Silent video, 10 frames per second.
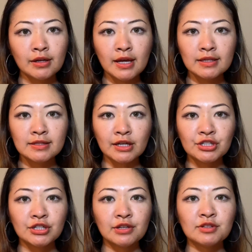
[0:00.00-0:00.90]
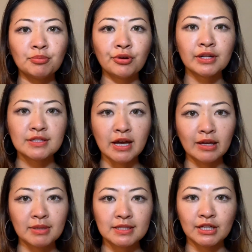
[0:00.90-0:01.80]
next section of supporting
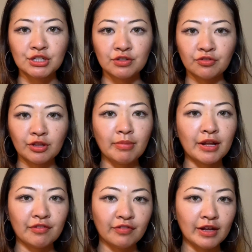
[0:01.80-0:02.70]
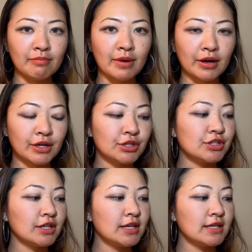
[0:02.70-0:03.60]
documentation for the bona fide marriage
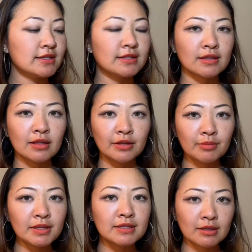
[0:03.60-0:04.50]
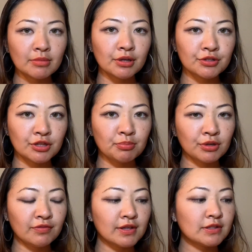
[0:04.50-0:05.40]
is a little bit similar to the
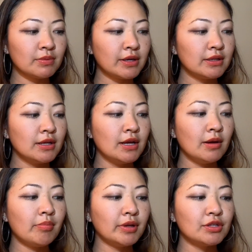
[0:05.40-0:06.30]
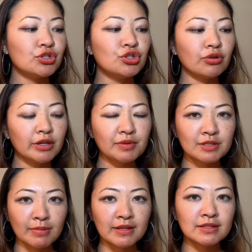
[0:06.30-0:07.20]
previous one, but it's joint
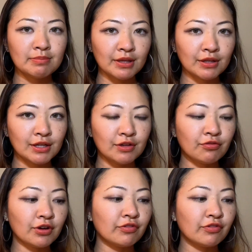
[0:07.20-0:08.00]
responsibility for